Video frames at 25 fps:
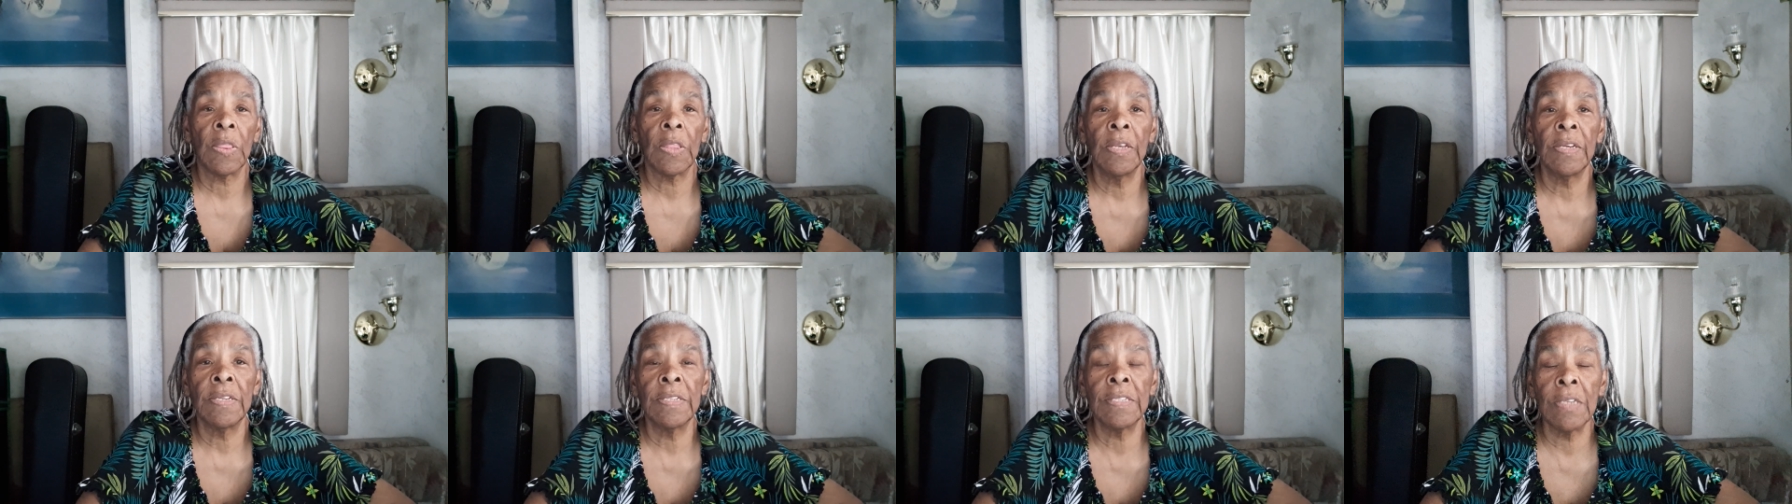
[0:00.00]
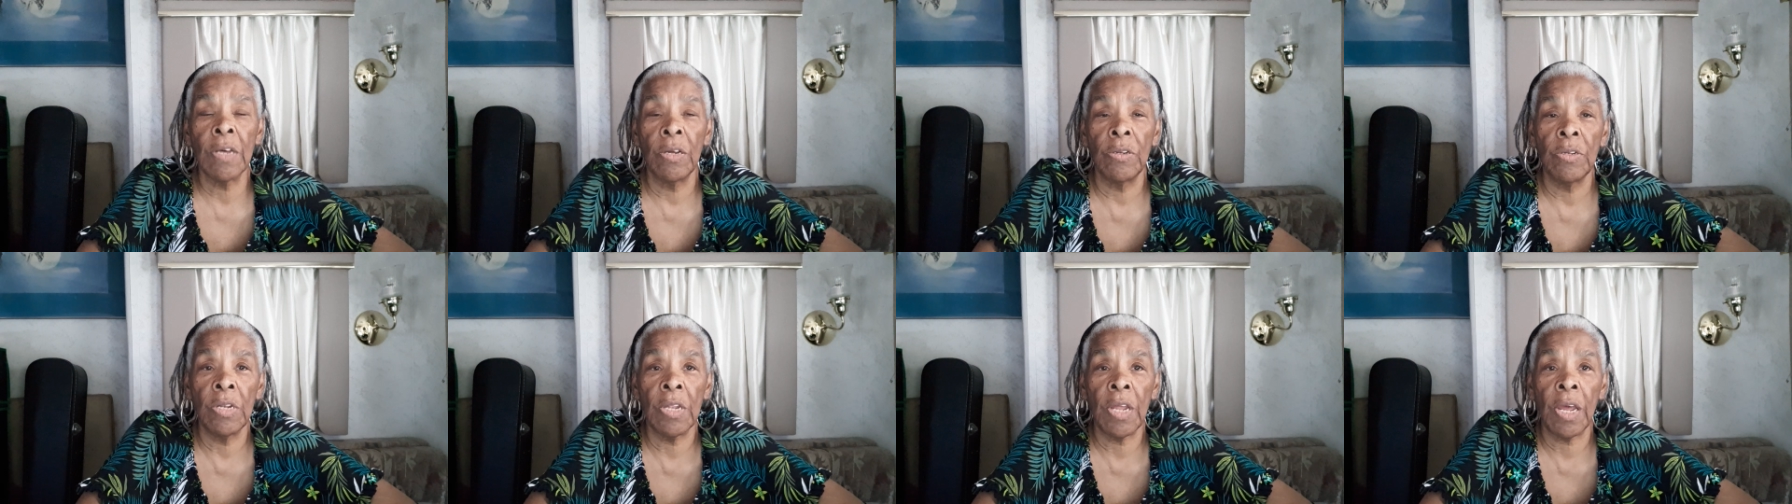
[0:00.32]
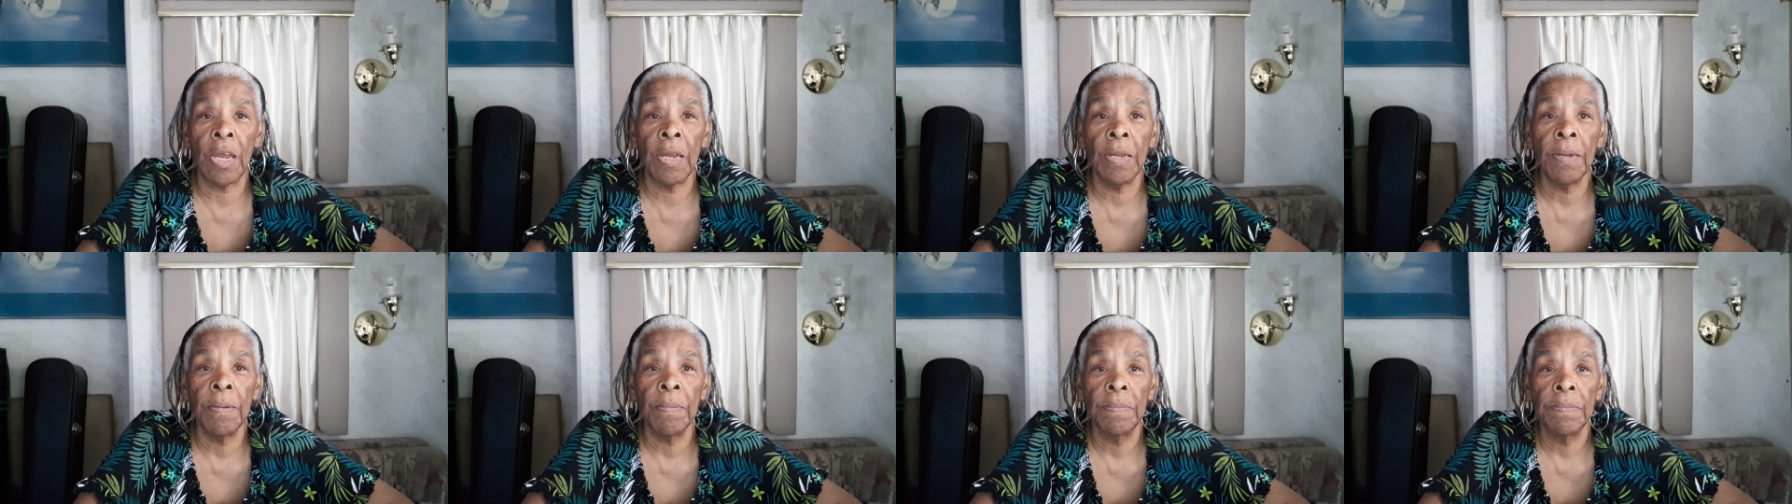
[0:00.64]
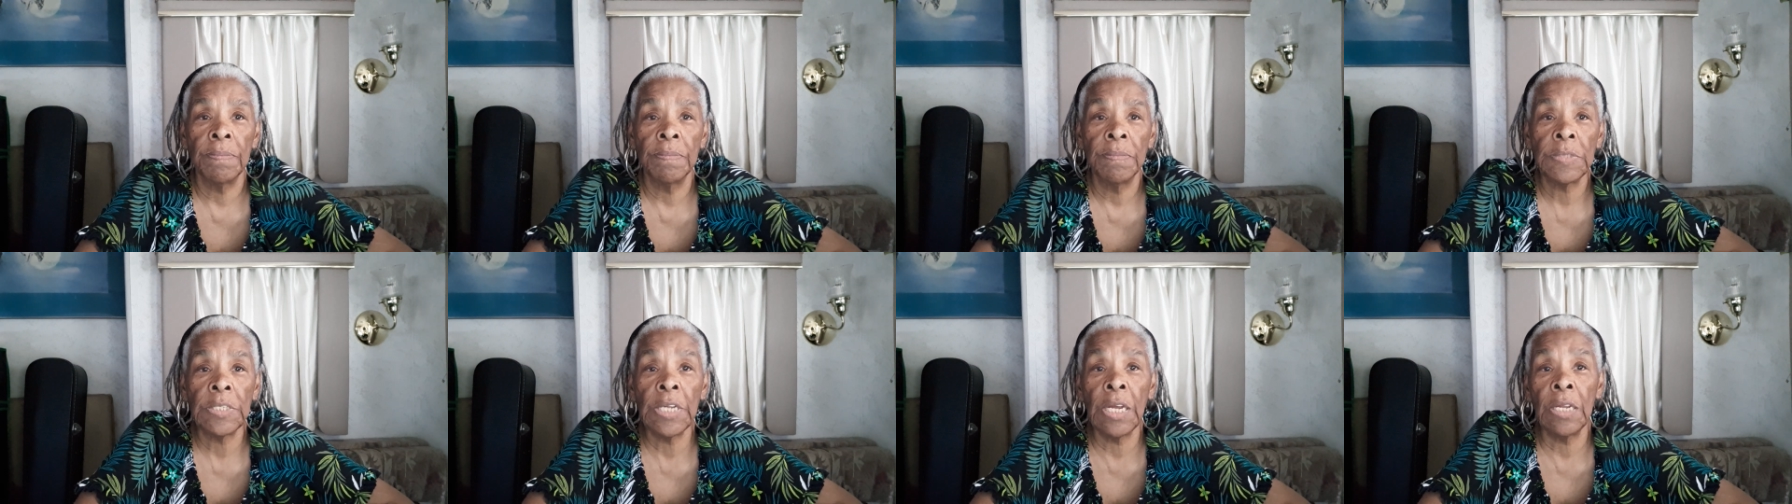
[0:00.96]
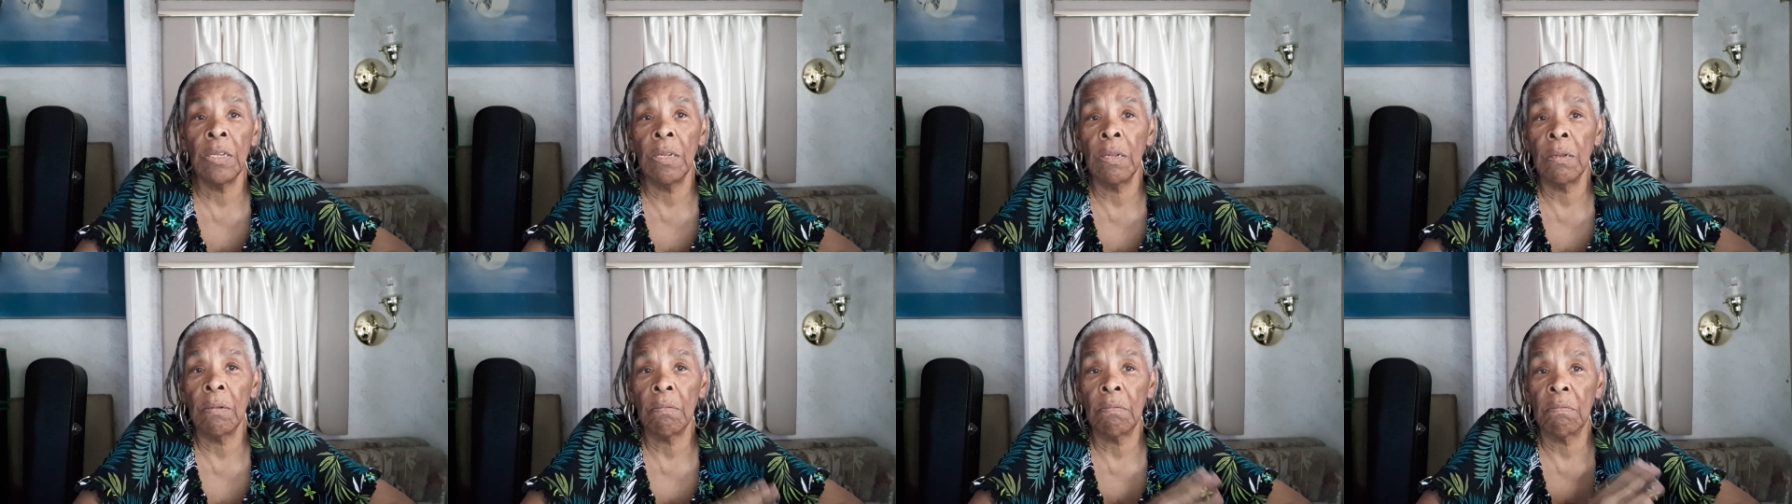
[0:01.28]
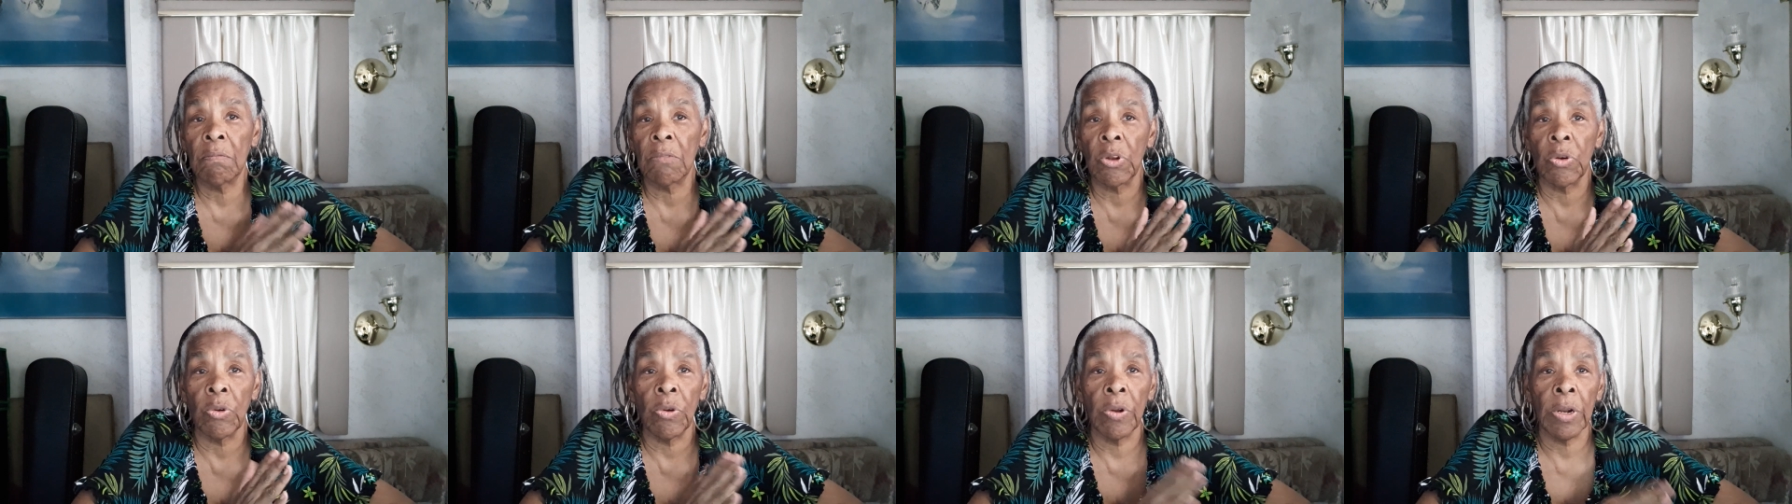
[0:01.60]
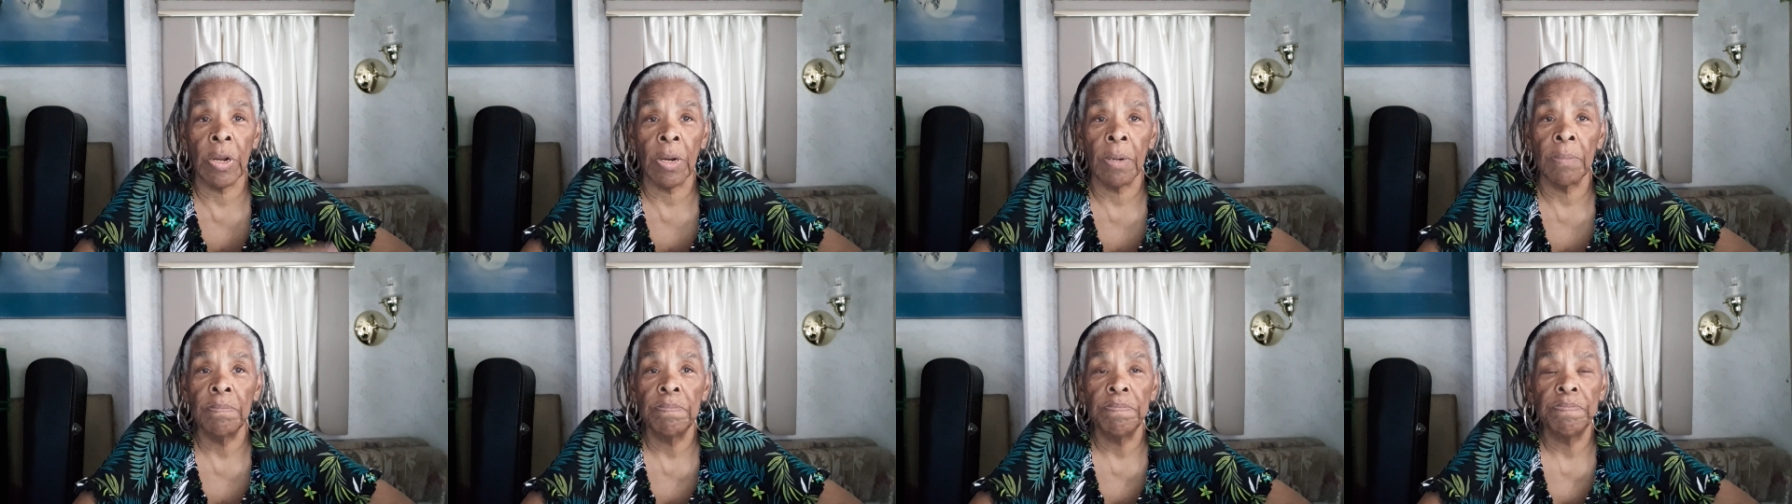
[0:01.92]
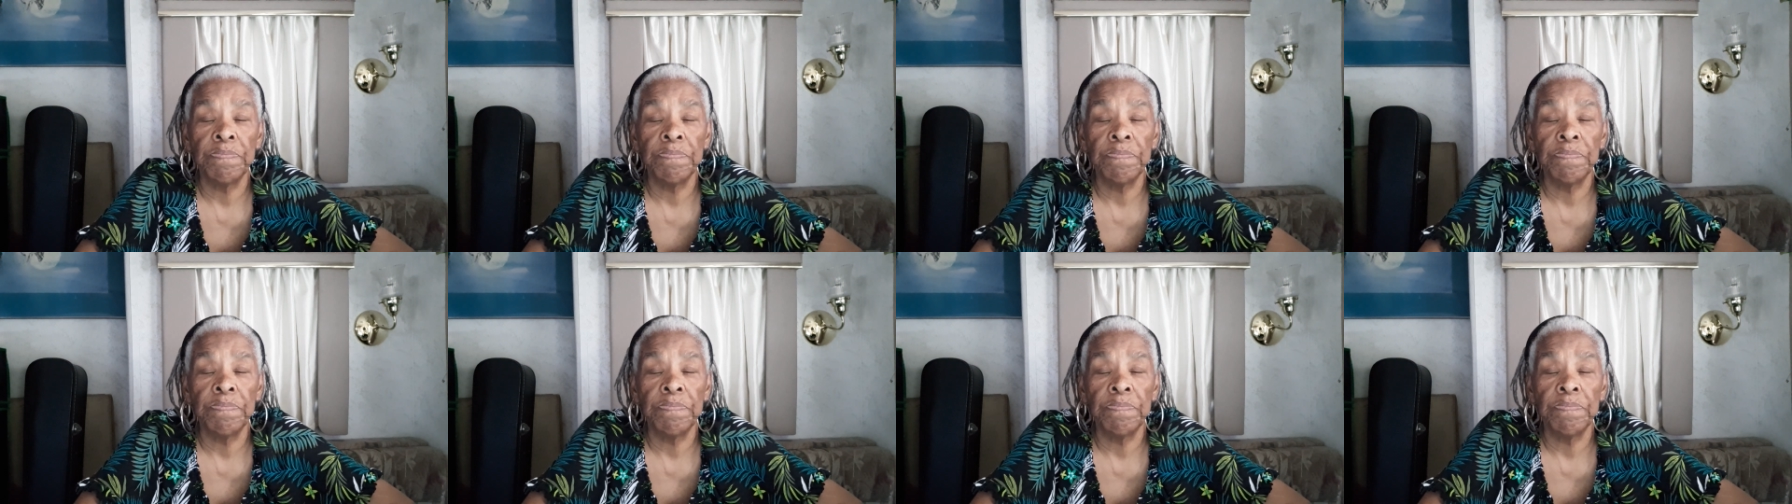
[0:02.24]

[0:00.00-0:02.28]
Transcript: Sunday and threw it up.